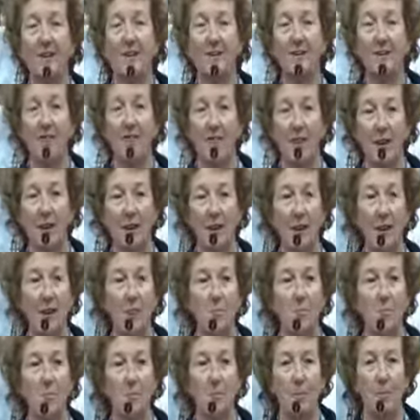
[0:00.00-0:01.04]
It's
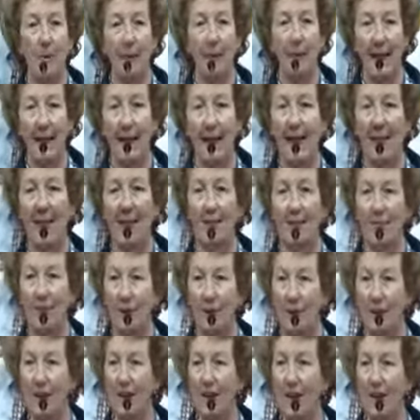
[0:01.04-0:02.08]
very plain and
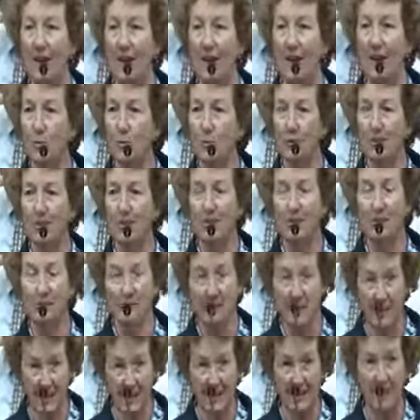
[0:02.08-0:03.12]
very obvious what
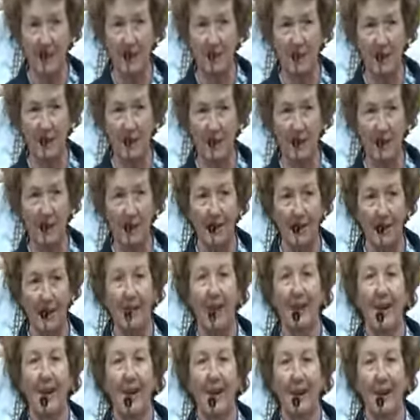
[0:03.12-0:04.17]
needs to be done.
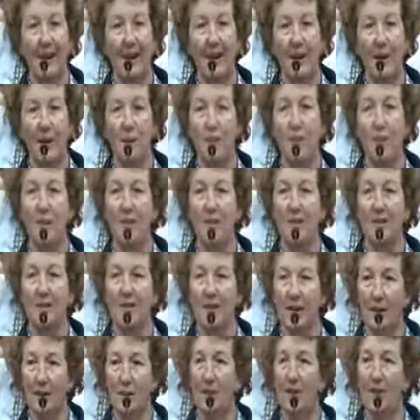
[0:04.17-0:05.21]
And I
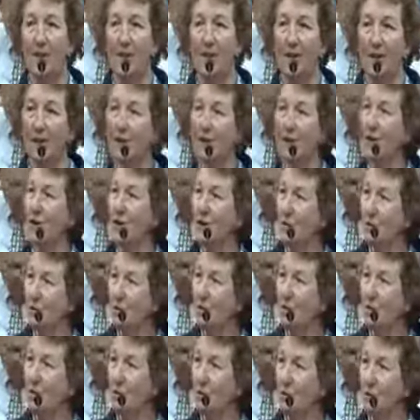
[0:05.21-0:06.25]
would encourage
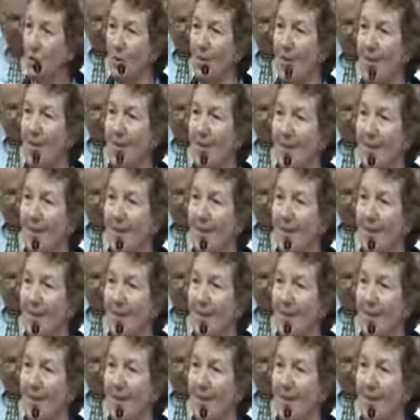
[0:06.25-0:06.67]
you to